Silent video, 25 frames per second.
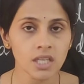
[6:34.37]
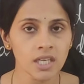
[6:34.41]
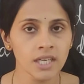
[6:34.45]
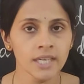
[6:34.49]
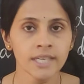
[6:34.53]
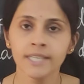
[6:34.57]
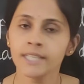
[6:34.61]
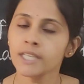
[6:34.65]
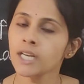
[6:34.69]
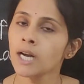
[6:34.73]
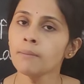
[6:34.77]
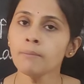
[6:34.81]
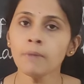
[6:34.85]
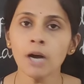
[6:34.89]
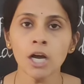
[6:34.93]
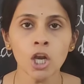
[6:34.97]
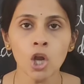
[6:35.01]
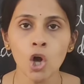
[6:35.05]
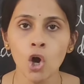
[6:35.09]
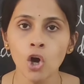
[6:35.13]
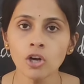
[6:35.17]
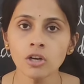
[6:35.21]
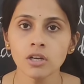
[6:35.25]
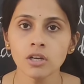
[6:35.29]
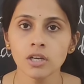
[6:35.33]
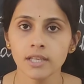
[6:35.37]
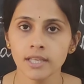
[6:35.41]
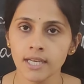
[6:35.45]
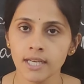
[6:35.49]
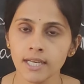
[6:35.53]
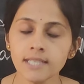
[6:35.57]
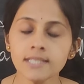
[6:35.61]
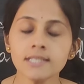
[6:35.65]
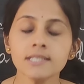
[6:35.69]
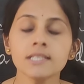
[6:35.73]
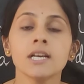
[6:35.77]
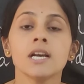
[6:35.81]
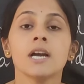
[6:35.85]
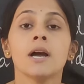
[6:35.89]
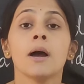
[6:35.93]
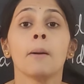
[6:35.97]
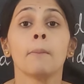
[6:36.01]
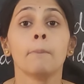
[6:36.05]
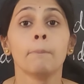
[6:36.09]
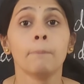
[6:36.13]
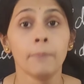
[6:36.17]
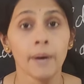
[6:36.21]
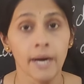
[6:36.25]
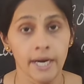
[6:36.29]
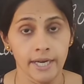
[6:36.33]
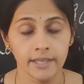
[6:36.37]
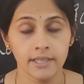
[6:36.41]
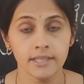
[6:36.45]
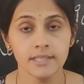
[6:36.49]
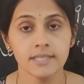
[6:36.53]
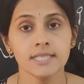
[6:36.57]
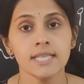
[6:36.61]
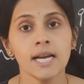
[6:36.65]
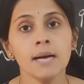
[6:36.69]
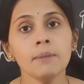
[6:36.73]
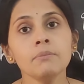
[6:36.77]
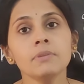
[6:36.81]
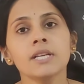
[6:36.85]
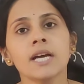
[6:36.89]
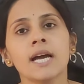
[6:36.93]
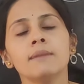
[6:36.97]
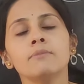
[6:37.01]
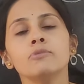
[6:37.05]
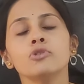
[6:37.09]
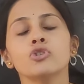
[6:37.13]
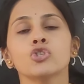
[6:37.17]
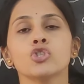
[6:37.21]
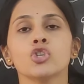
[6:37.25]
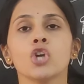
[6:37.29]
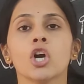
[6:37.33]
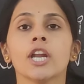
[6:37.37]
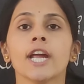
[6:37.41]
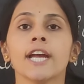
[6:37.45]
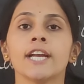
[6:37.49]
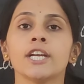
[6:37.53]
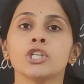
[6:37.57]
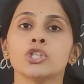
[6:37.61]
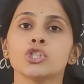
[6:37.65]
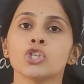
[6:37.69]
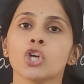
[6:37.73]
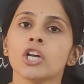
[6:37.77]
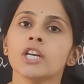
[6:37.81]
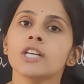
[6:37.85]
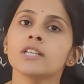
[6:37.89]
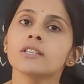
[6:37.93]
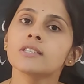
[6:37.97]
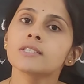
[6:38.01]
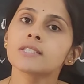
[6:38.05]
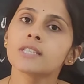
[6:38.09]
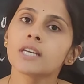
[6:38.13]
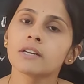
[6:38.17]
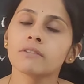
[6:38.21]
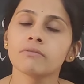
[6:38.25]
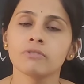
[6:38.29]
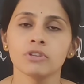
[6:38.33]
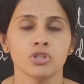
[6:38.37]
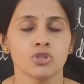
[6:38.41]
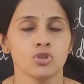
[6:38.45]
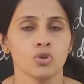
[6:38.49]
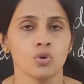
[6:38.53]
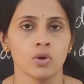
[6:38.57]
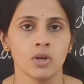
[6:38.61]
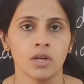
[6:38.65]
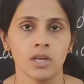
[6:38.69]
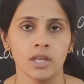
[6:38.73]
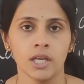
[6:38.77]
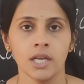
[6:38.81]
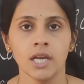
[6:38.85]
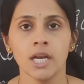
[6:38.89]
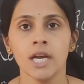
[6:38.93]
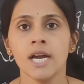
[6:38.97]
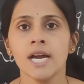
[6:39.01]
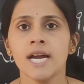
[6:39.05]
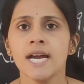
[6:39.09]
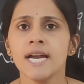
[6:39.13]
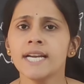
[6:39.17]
It come along, yes, but sometimes you are enjoying the service only.